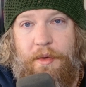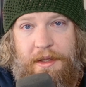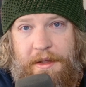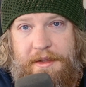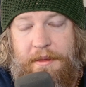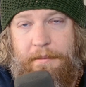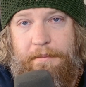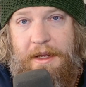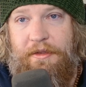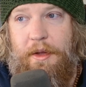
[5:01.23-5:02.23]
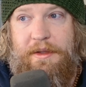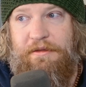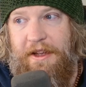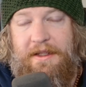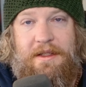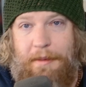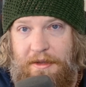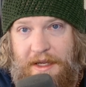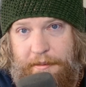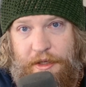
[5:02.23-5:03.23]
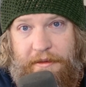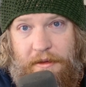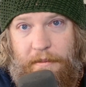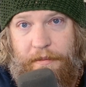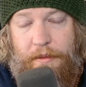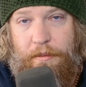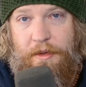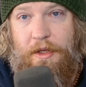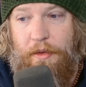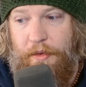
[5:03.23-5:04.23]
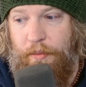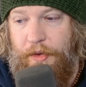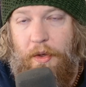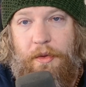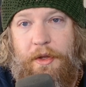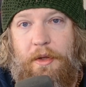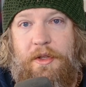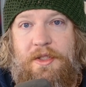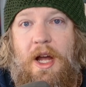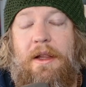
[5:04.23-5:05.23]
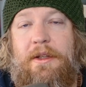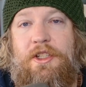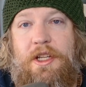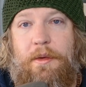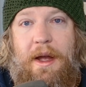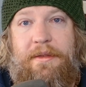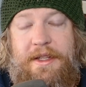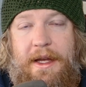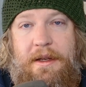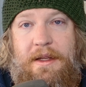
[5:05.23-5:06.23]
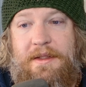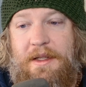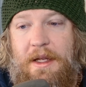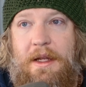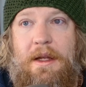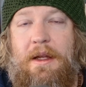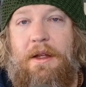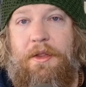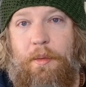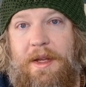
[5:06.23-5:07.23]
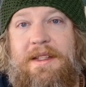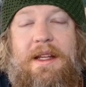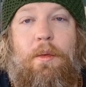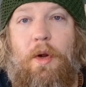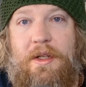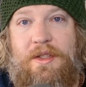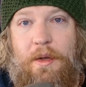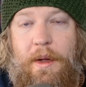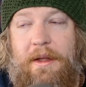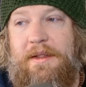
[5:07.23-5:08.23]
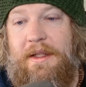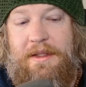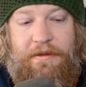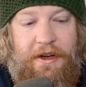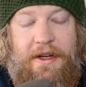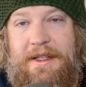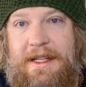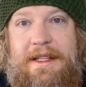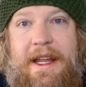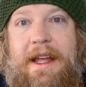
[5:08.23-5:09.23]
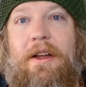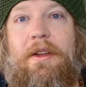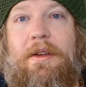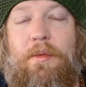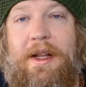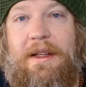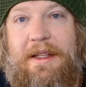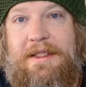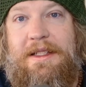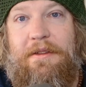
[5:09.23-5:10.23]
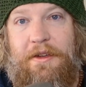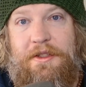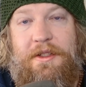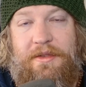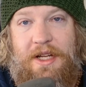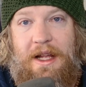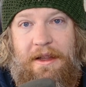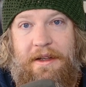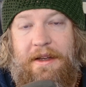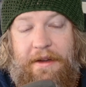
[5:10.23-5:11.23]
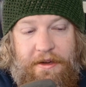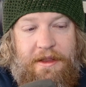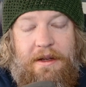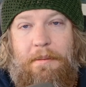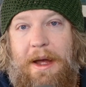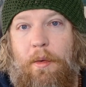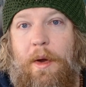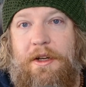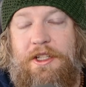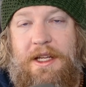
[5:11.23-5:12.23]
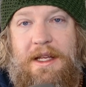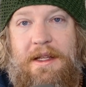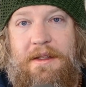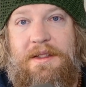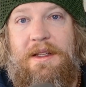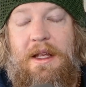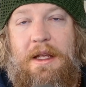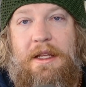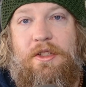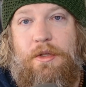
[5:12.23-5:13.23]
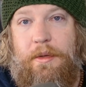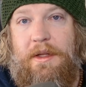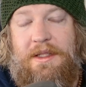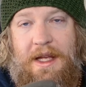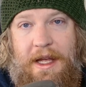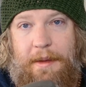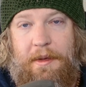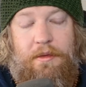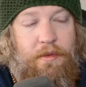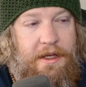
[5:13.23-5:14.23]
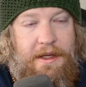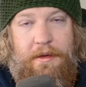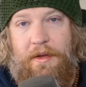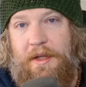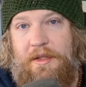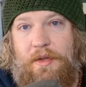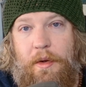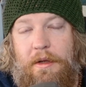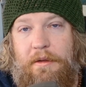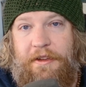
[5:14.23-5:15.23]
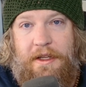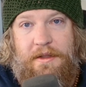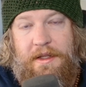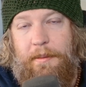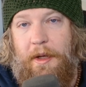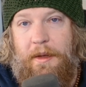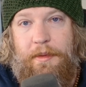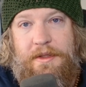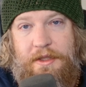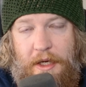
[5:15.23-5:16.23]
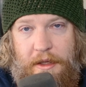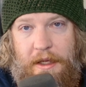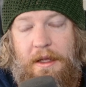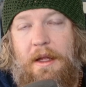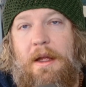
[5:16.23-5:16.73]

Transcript: realism, even though it's a fantasy about time travel. You know, the the, the, the Scotland she arrives at is the reason it works so well is that it's a very detailed and realistic version of Scotland. Everything about where she is is true to the time, and right down to the historical figures like Bonnie Prince Charlie.